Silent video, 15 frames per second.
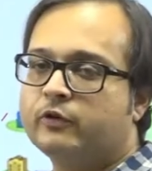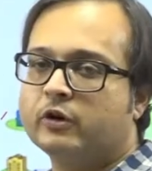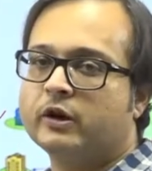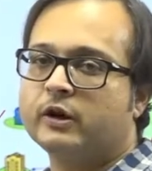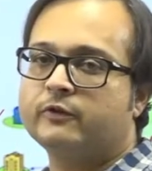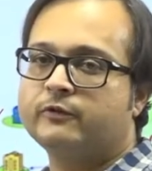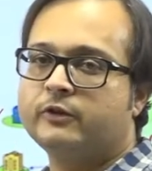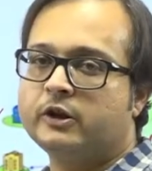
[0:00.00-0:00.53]

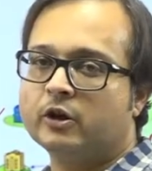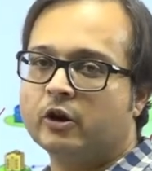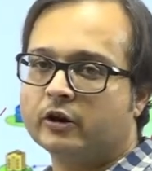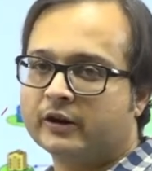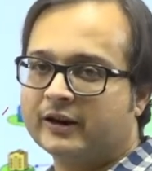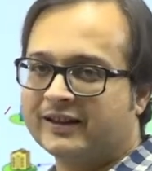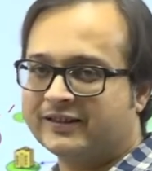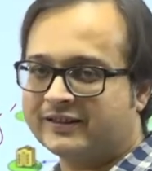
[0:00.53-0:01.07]
the
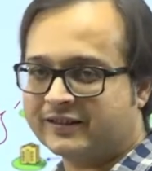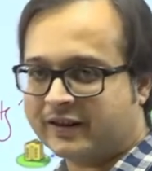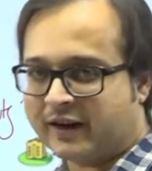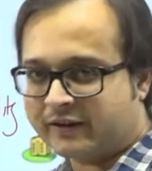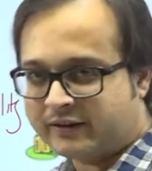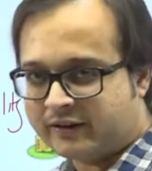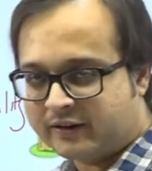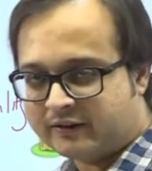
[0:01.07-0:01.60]
organization at the
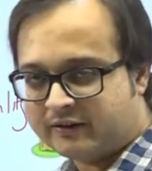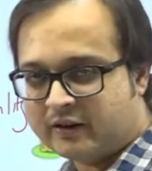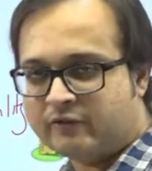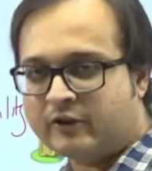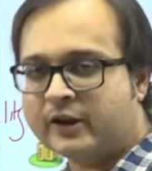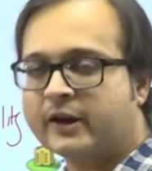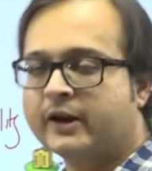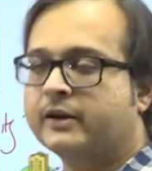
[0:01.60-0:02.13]
receiving
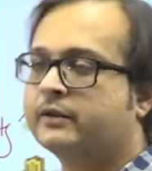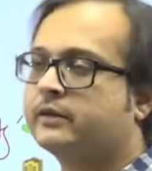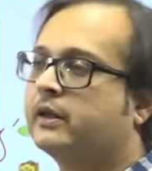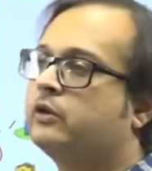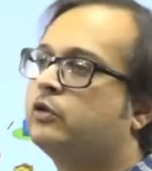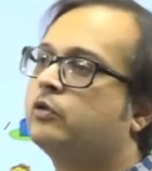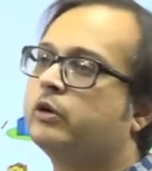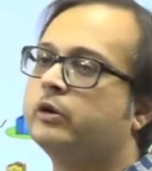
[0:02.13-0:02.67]
end, then you
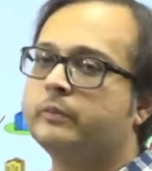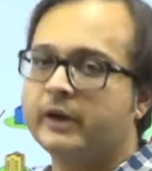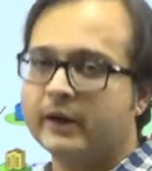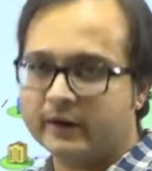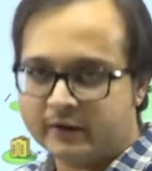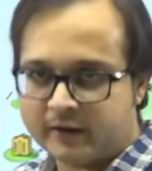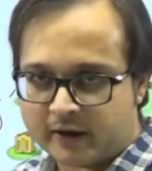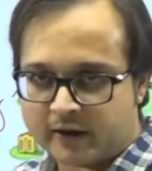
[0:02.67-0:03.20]
would be at the
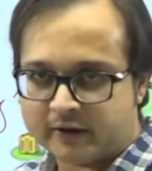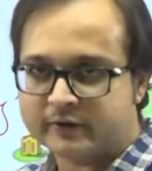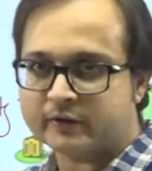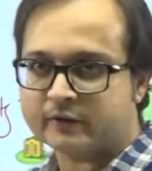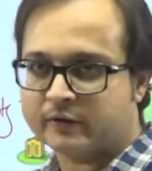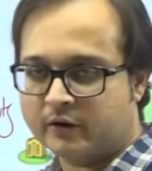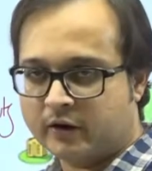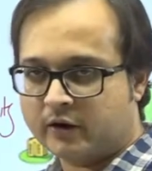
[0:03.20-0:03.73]
edges.
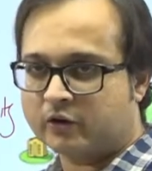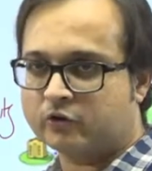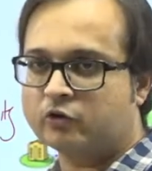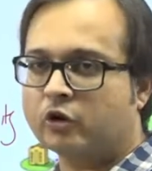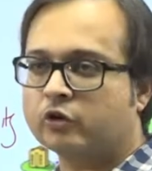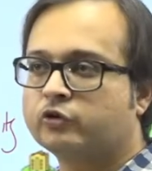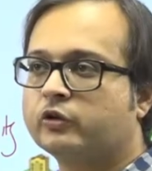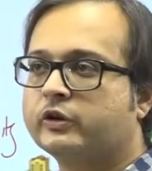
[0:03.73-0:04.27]
It is not so
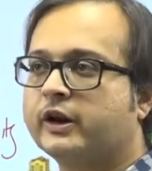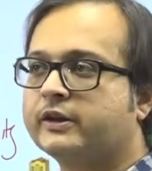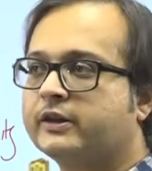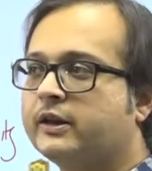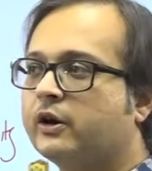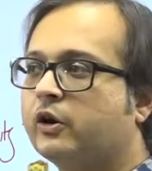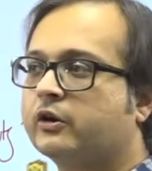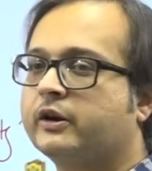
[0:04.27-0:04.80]
that the
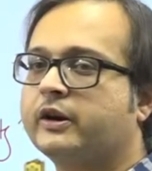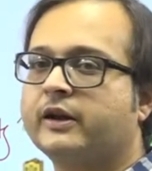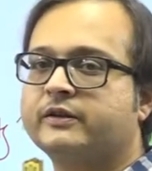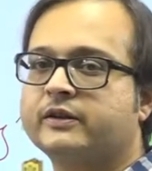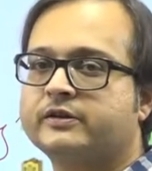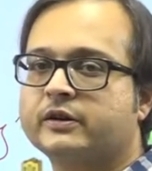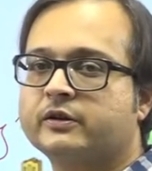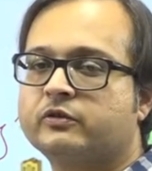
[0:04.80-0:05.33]

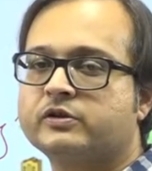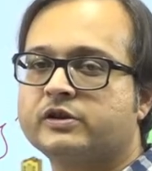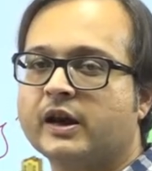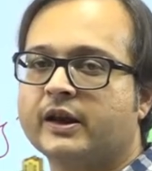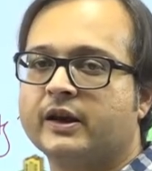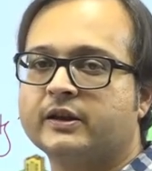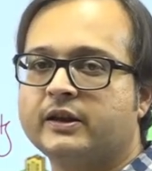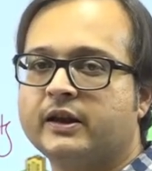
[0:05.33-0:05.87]
organizations which are at
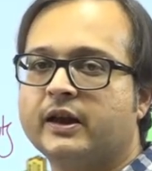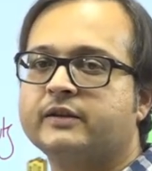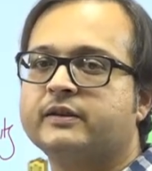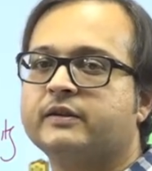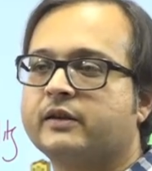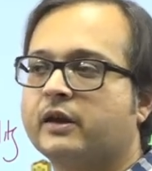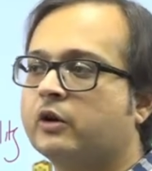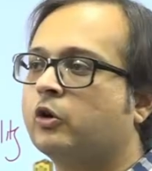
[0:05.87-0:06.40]
the edges
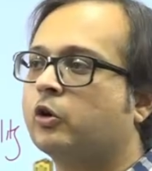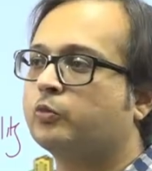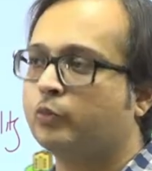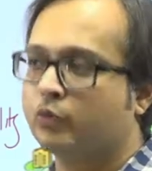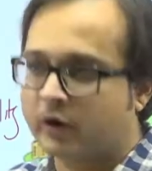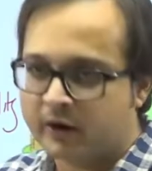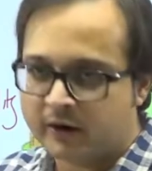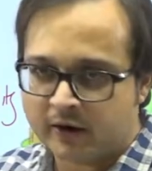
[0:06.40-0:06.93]
cannot put in
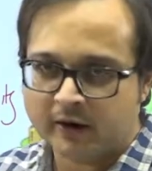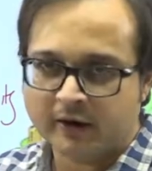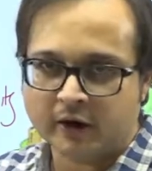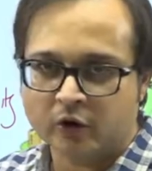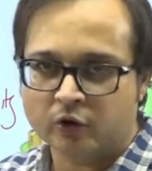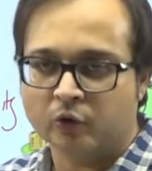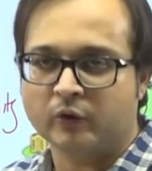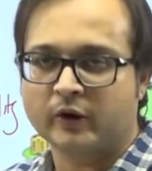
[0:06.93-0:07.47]
content
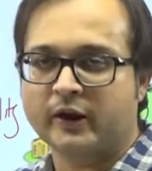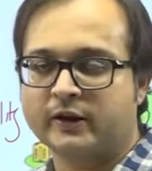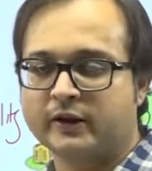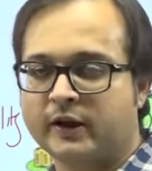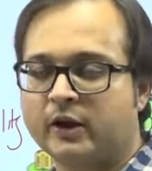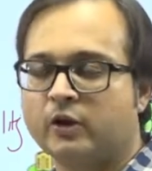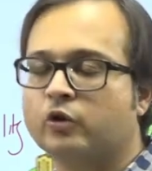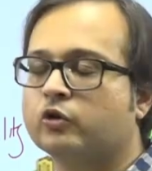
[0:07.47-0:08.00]
over
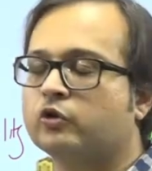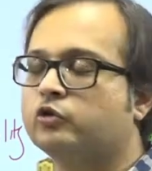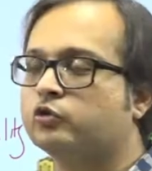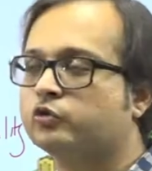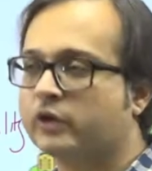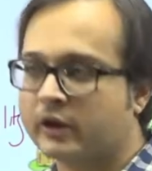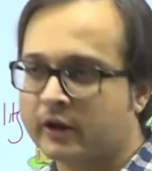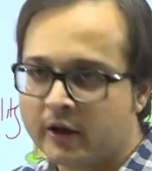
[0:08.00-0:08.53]
NKN
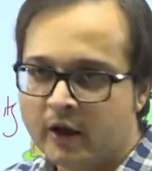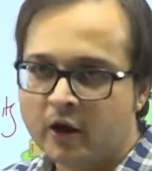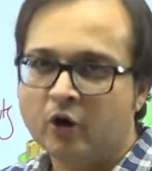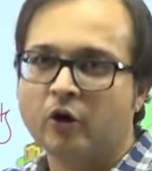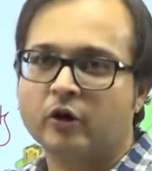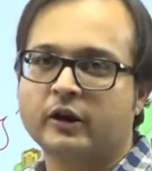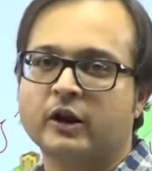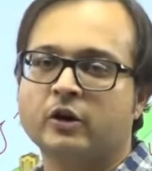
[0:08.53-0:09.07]
or
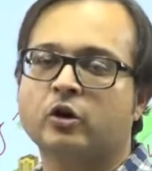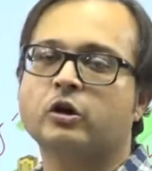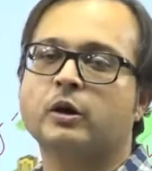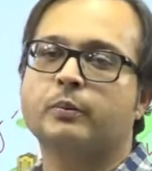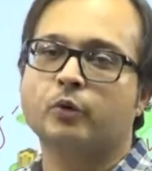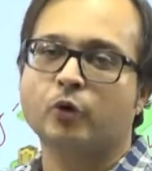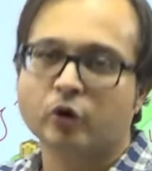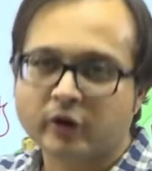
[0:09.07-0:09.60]
cannot
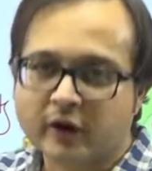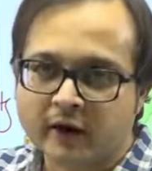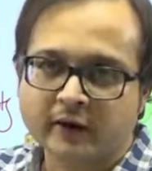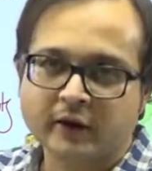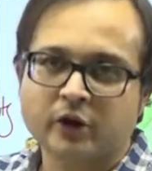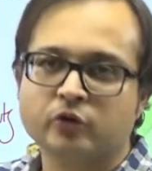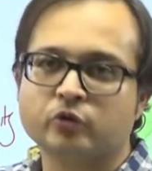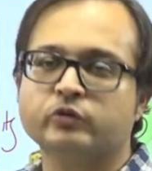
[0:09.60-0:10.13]
upload content
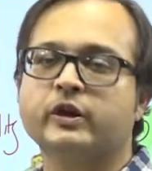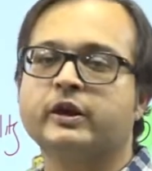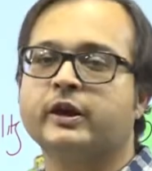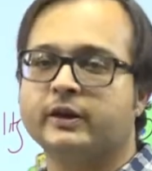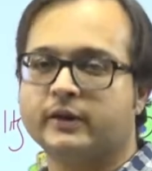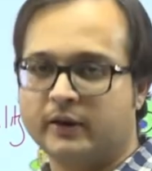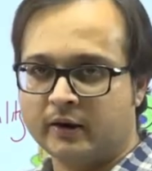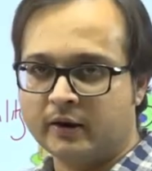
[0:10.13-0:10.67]
using NKN.